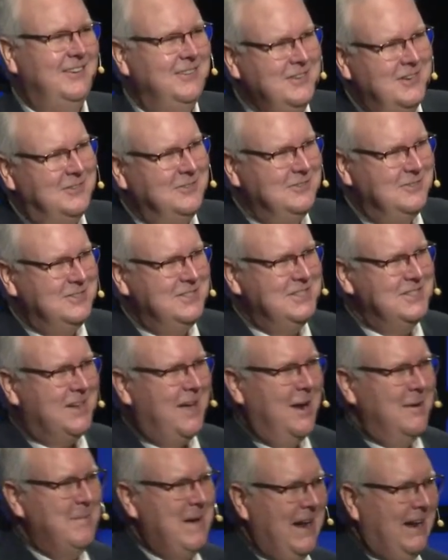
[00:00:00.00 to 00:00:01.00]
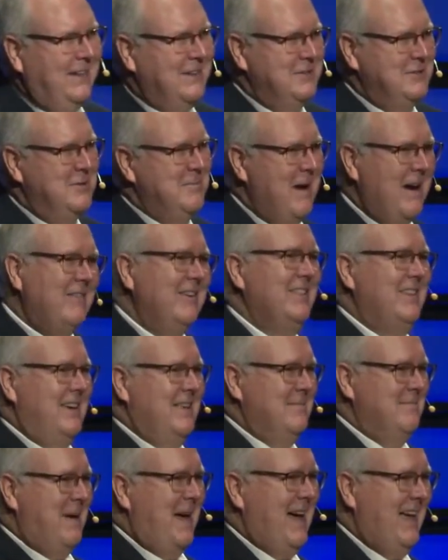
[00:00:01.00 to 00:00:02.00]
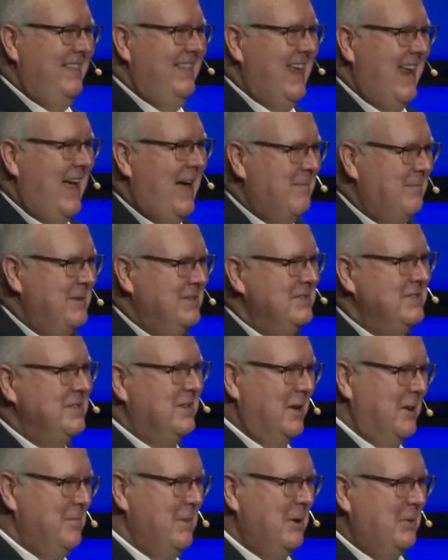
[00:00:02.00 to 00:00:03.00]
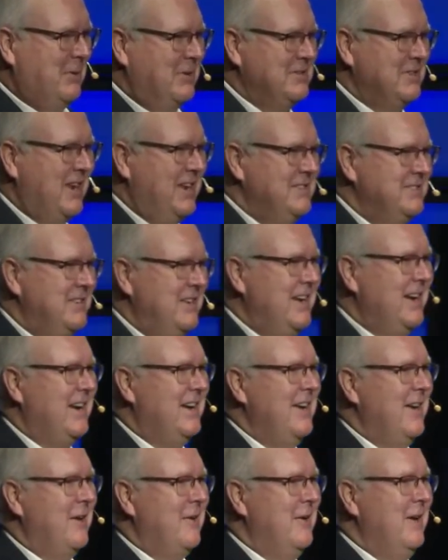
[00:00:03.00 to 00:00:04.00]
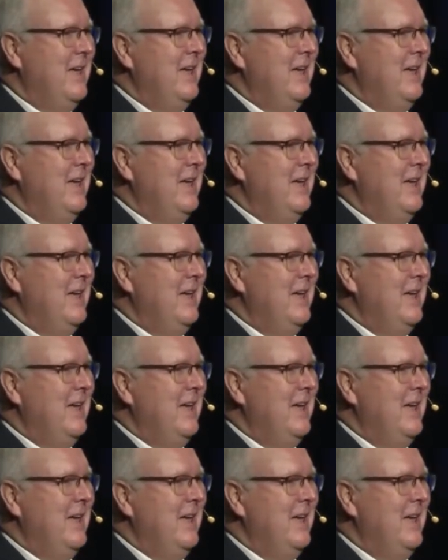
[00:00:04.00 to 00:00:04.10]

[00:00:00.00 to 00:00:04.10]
don't just automatically assume everything bad that happens is going to be worst case scenario.